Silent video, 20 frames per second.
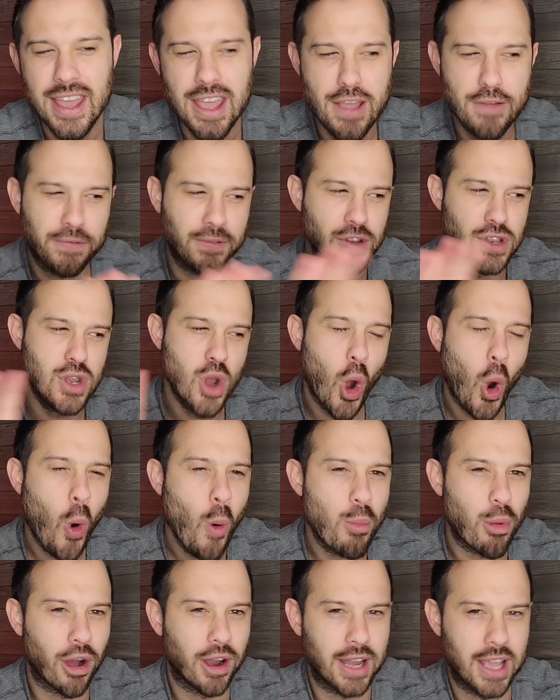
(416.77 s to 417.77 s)
If
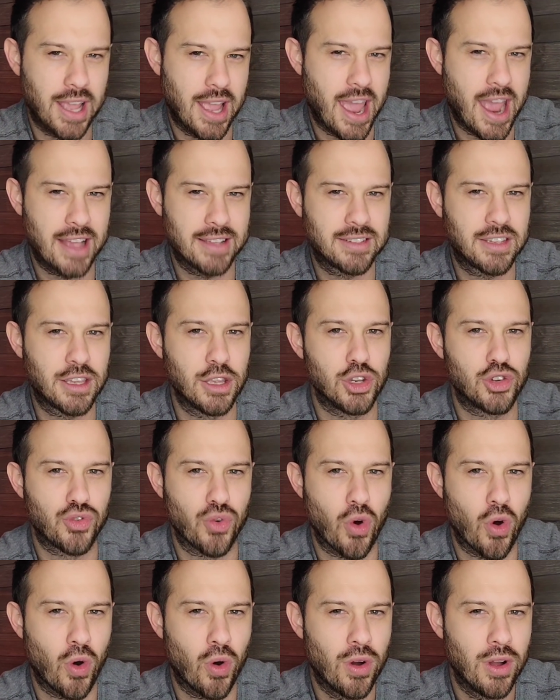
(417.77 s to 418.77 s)
nobody has
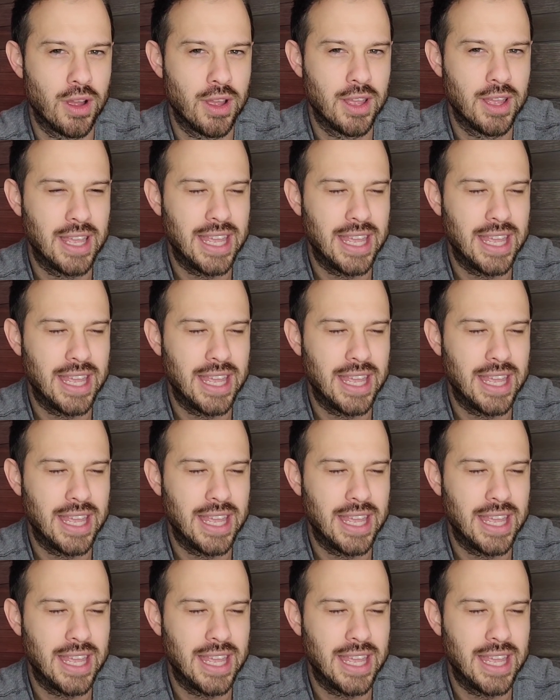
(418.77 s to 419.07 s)
control,